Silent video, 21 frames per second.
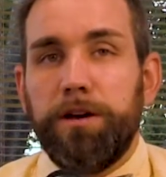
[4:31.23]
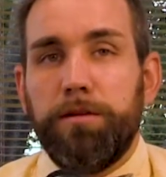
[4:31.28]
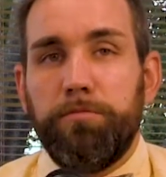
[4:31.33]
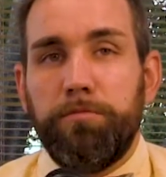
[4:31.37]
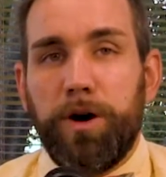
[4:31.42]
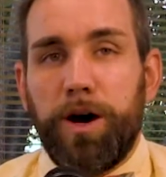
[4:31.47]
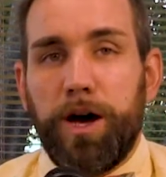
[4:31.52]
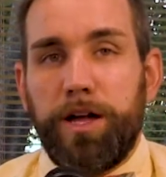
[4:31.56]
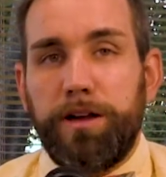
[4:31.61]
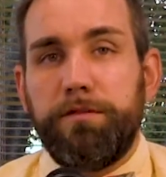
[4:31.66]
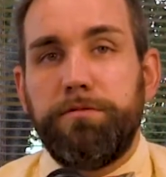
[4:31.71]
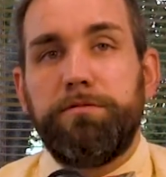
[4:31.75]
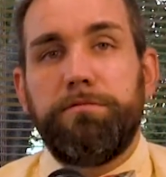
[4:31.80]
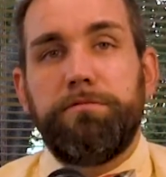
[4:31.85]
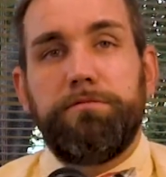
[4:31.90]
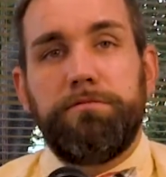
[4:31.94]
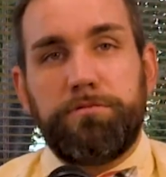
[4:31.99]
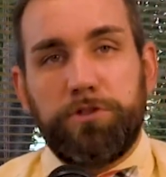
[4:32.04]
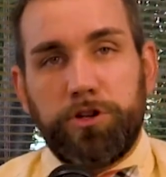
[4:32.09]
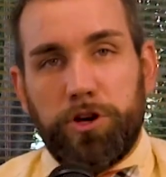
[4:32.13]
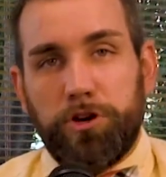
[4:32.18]
but
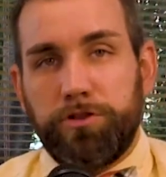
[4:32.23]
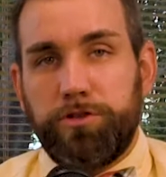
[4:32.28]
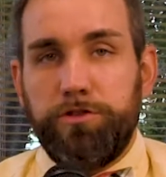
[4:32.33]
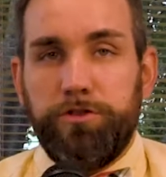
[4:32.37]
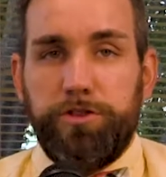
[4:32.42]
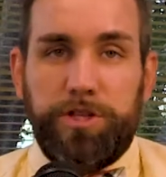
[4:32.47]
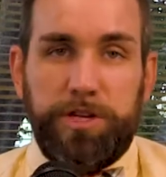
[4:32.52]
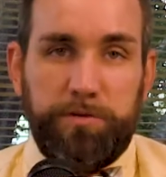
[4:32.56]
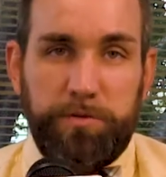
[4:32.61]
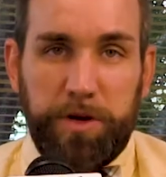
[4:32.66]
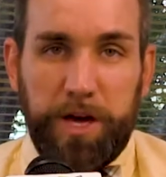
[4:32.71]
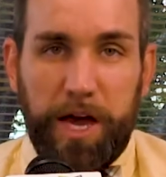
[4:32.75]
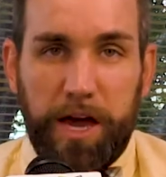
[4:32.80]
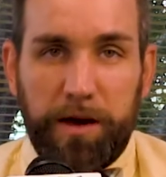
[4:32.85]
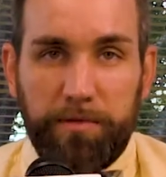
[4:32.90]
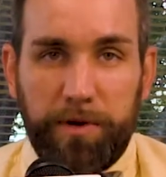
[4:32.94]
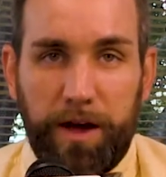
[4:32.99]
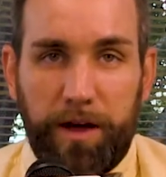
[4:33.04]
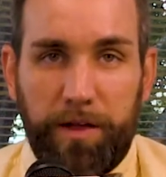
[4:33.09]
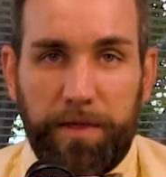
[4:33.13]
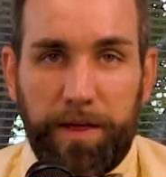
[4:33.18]
talk to your CPA
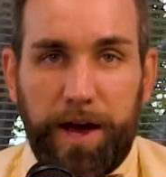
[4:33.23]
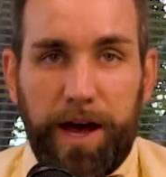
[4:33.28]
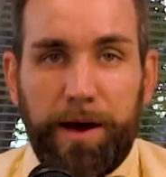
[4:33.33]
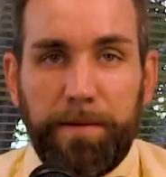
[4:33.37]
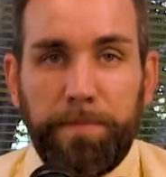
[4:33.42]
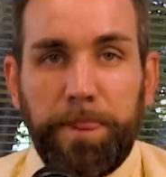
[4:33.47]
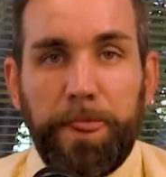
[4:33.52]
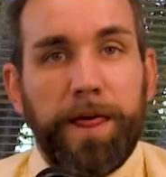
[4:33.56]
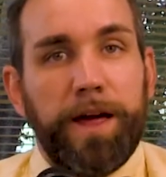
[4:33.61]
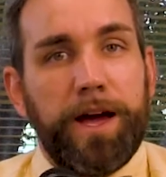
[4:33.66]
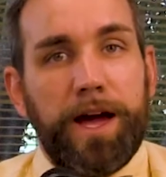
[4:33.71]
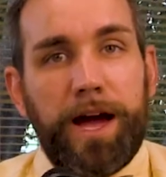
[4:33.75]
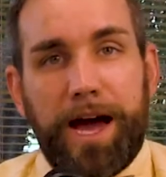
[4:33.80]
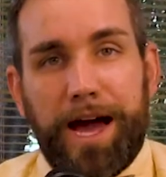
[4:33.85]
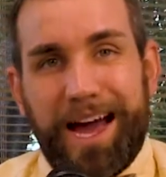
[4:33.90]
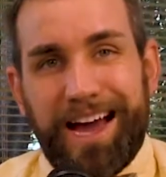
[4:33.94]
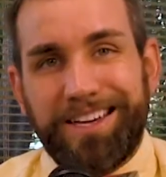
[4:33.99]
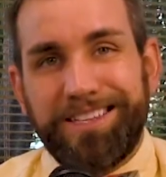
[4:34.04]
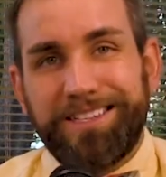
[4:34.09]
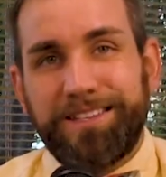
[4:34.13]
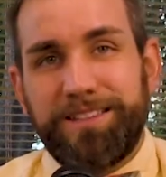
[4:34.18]
about that.
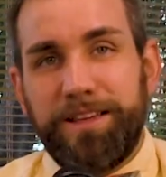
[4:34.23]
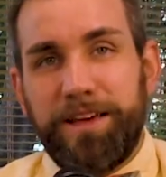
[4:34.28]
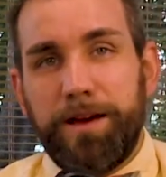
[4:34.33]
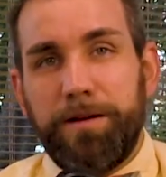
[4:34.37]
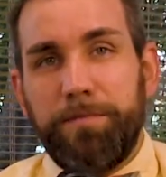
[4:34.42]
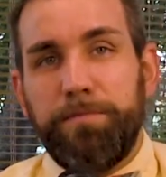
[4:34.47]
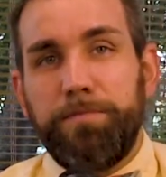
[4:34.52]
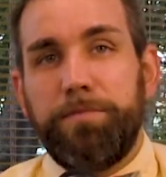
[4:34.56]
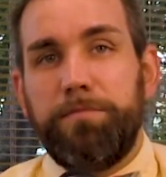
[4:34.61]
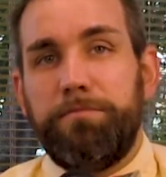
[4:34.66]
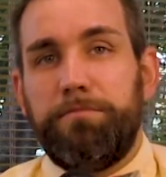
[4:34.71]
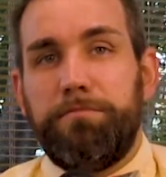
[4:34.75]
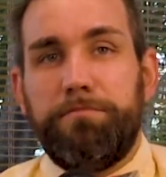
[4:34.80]
Ask them,